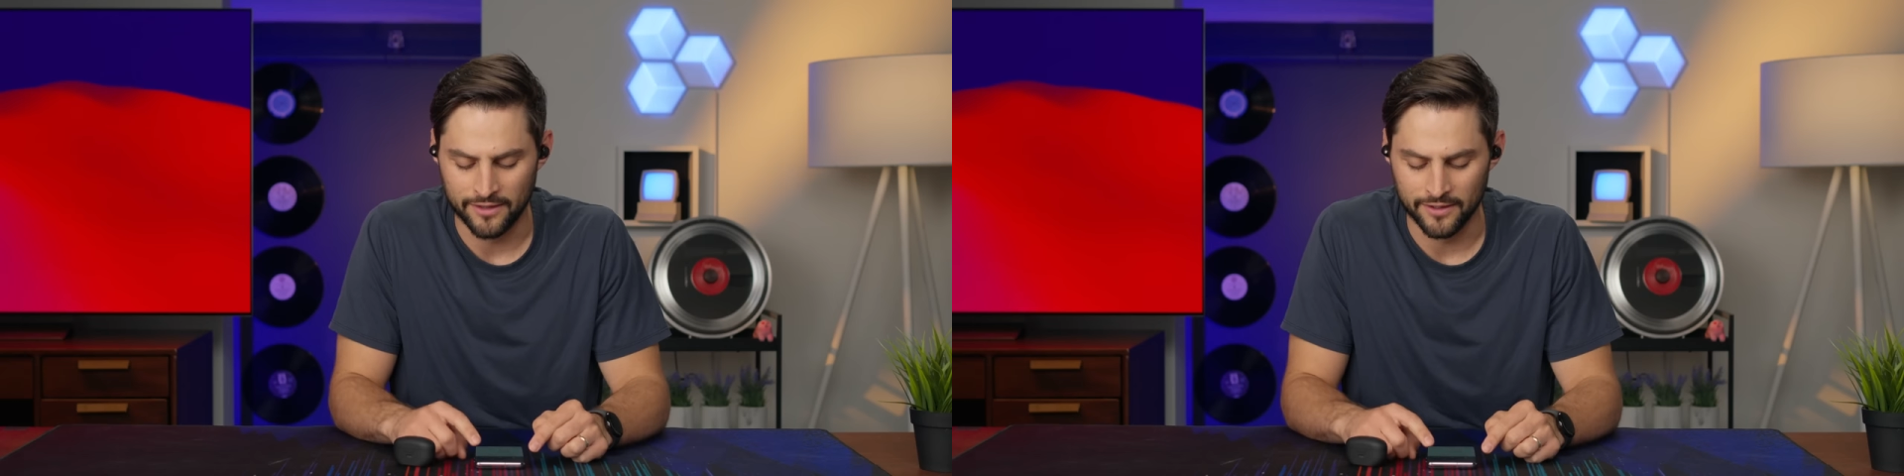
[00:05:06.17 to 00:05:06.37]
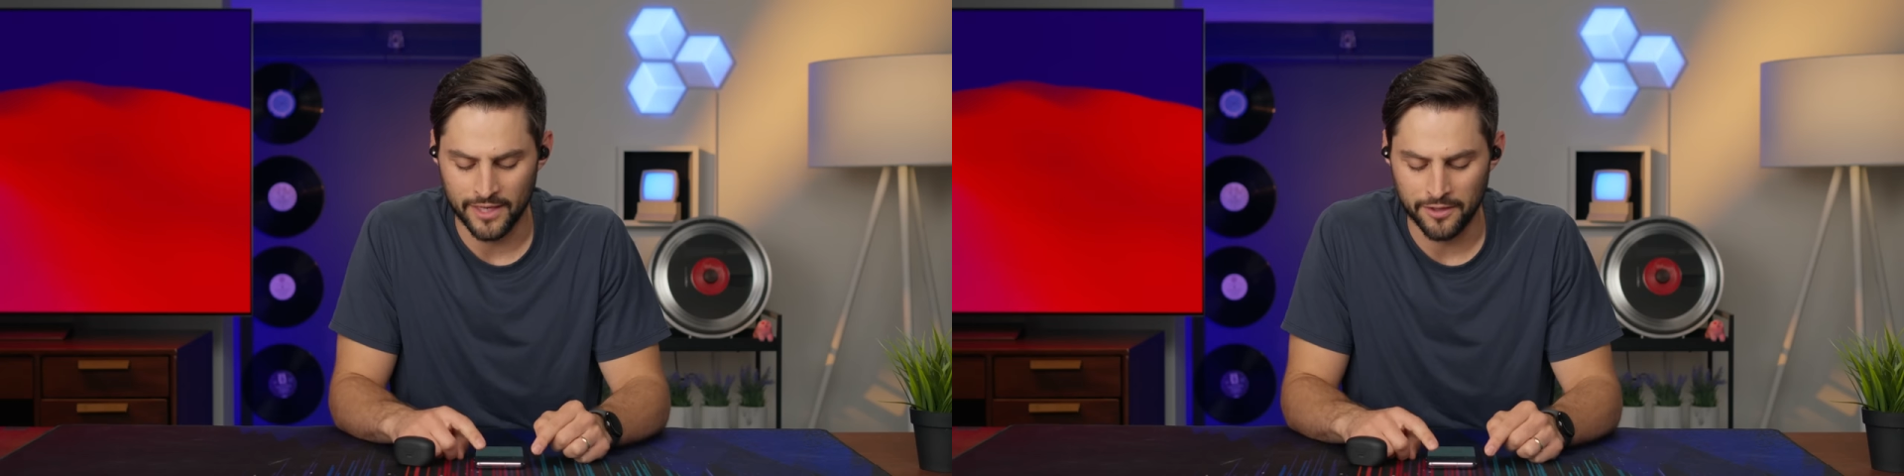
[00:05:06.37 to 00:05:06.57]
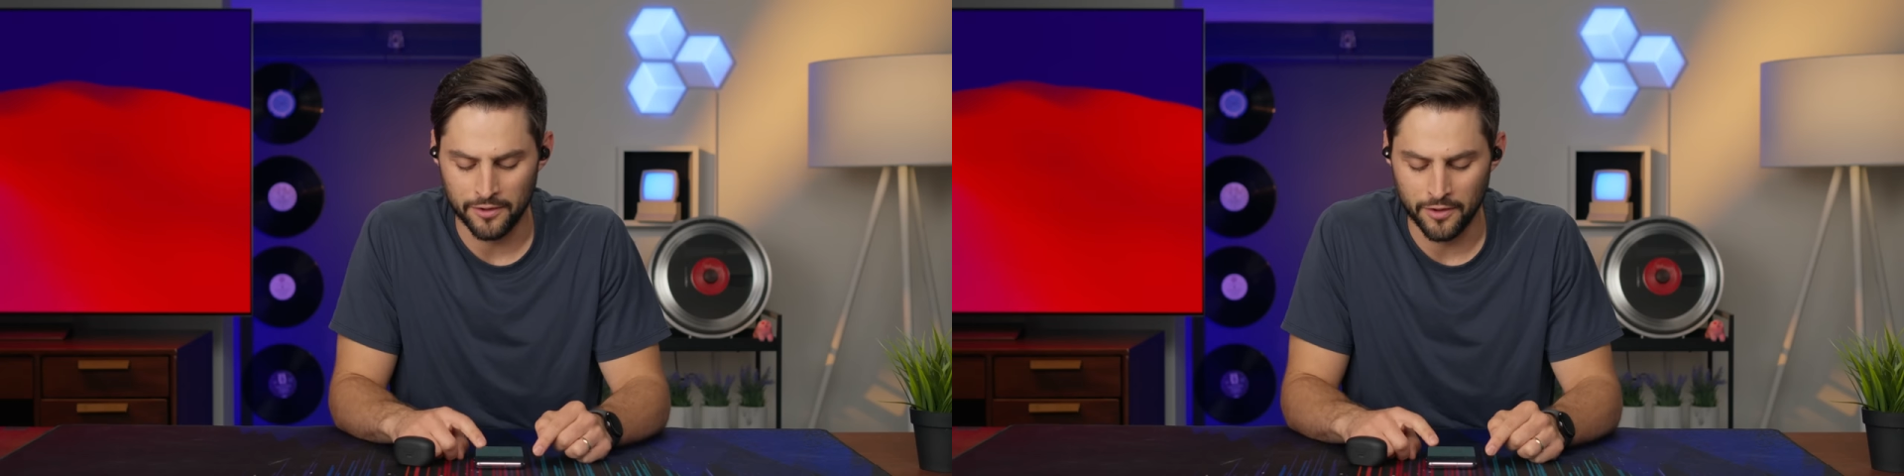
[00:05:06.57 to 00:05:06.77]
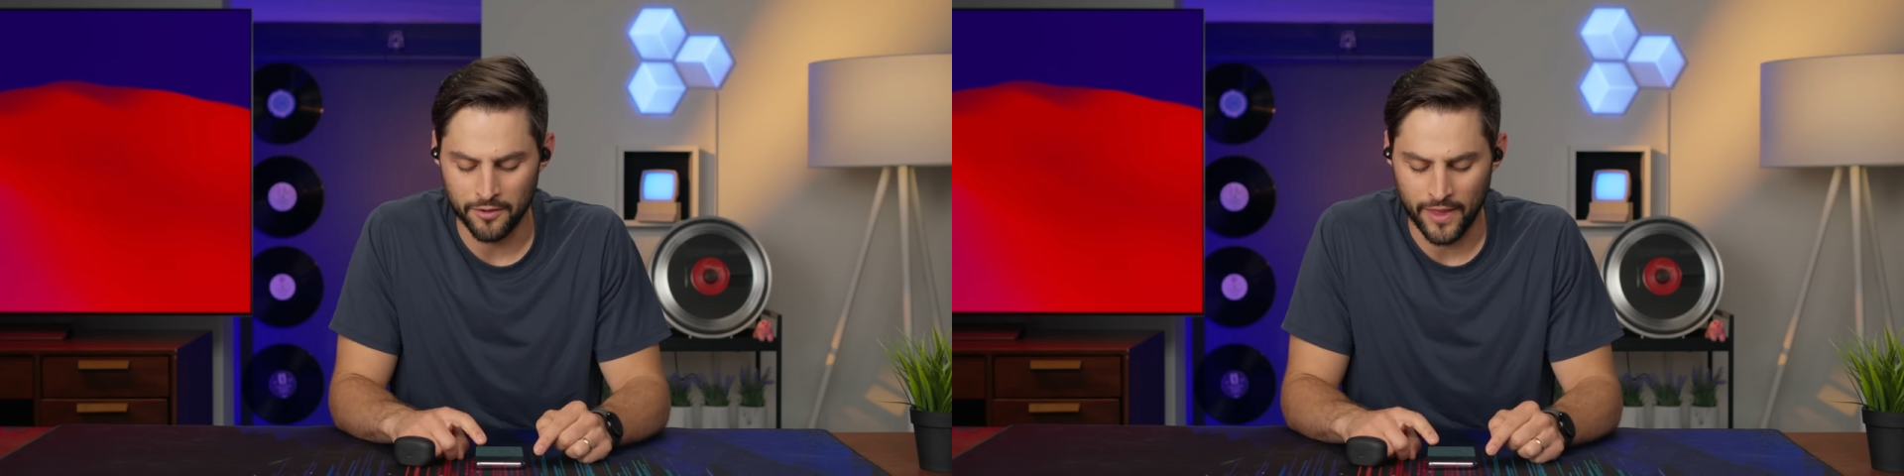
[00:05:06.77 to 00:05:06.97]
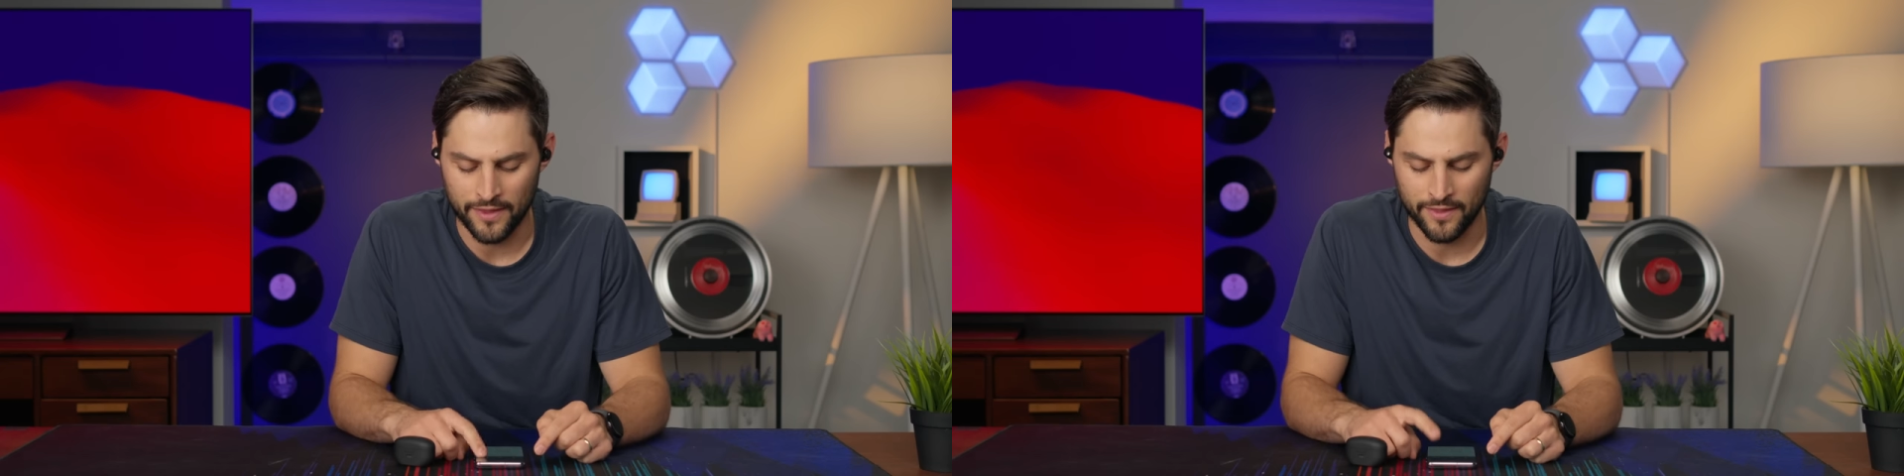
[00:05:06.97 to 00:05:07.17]
they're letting you know
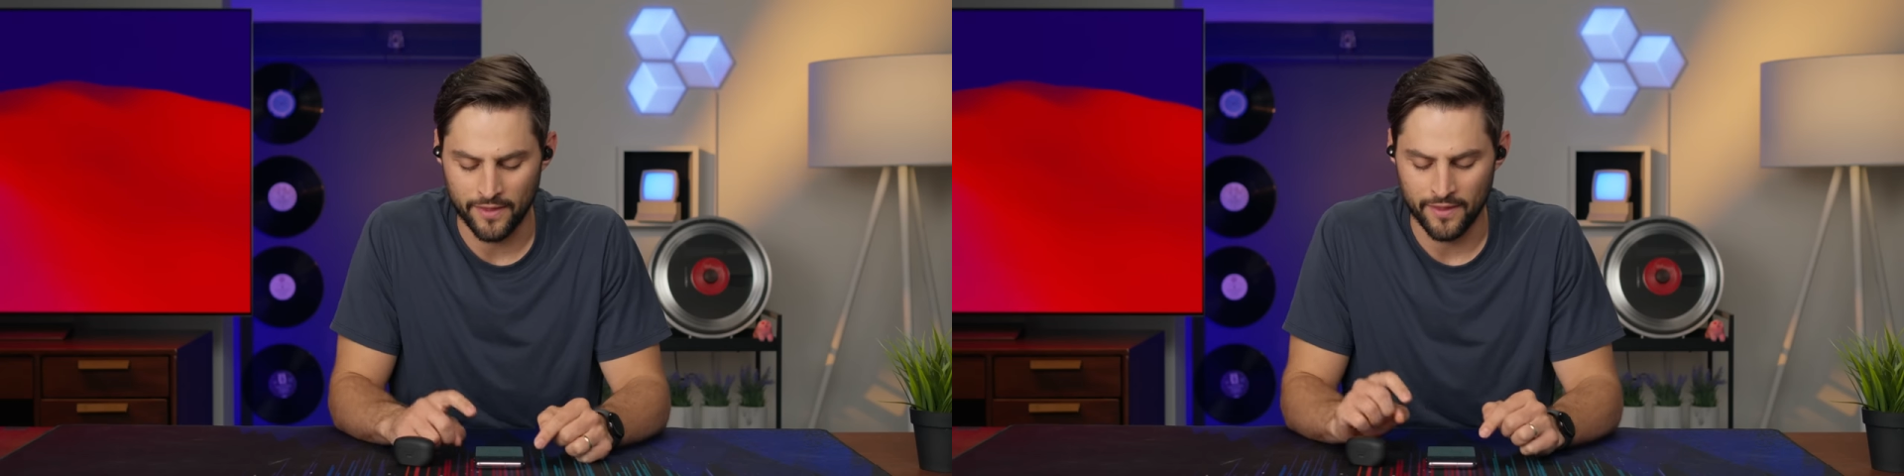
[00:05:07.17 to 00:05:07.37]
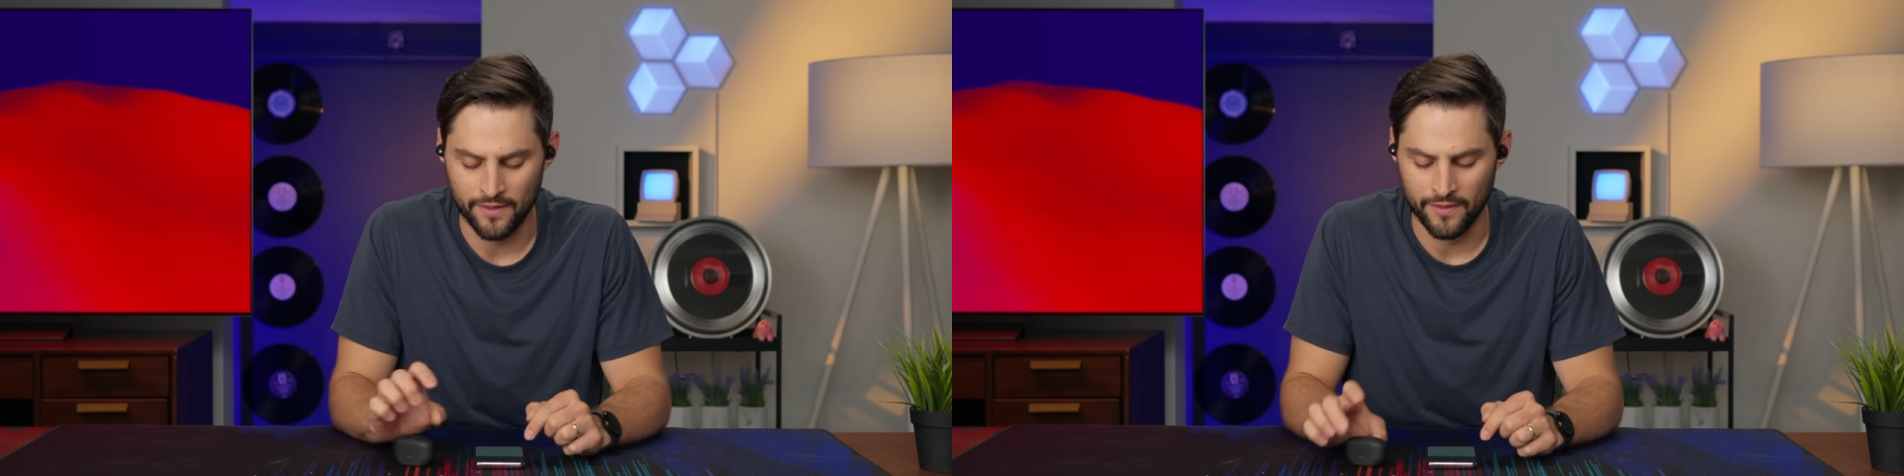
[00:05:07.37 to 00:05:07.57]
that